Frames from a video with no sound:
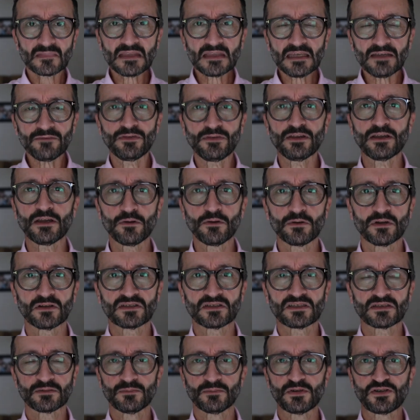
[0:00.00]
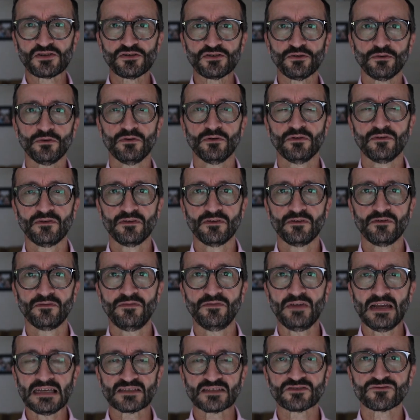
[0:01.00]
if you're going on some short,
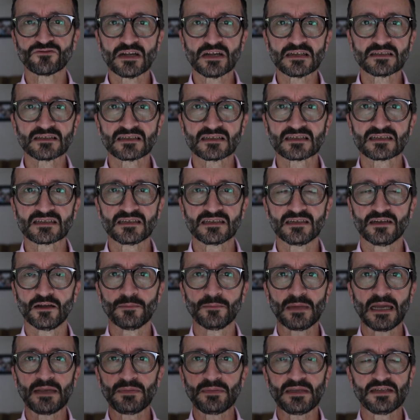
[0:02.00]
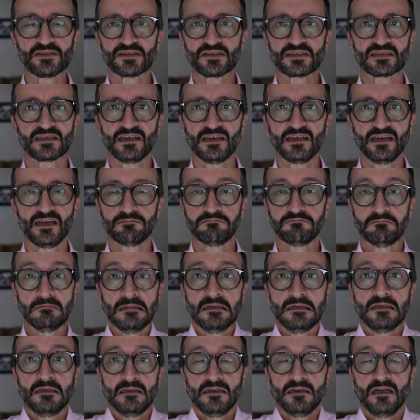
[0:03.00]
fast runs, you know, maybe just a
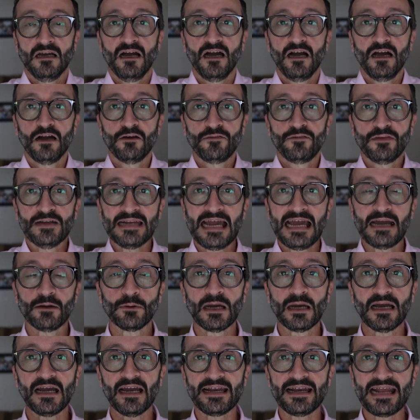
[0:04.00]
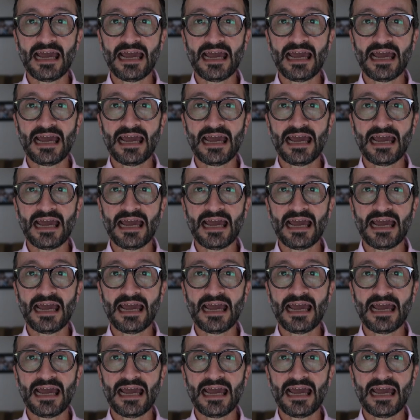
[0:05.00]
half an hour,